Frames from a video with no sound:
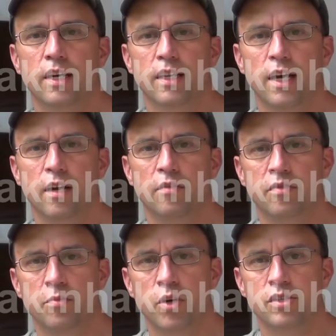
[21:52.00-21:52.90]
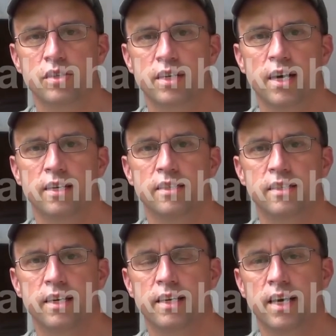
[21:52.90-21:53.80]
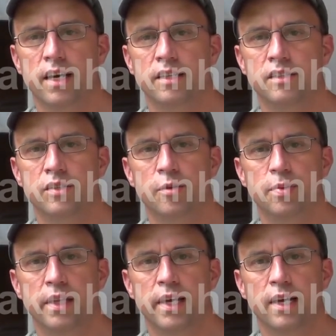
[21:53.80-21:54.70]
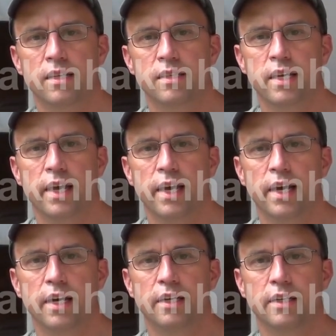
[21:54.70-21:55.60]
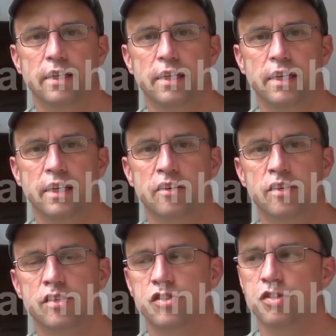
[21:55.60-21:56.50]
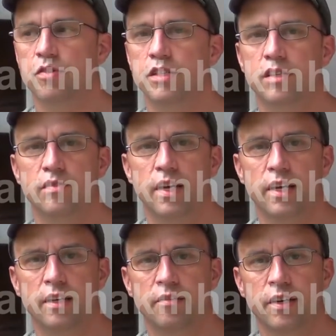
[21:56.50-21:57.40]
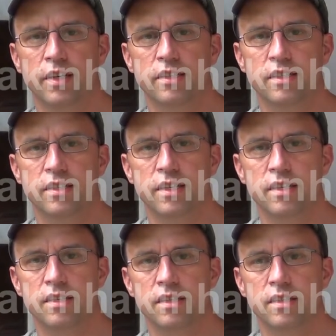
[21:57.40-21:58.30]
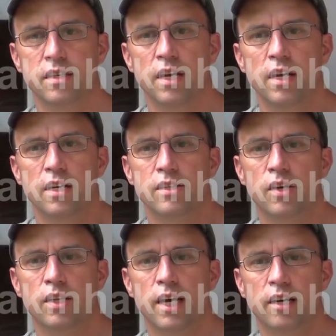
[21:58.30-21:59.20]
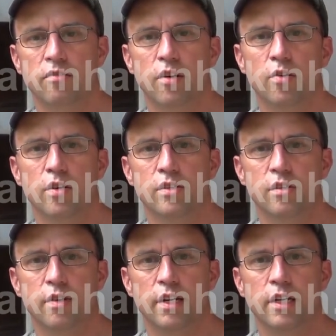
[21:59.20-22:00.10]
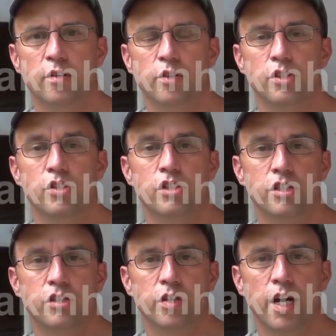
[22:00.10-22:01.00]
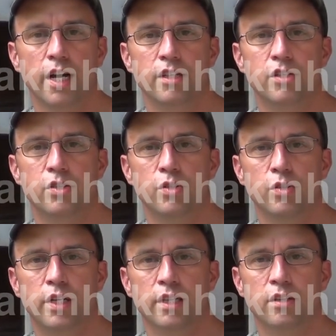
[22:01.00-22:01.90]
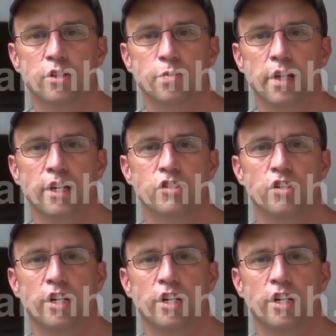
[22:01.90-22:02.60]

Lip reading: you get a lot of moisture condensating onto the plants and it increases your risk of getting various diseases. So a lot of growers around here will usually try to get those plants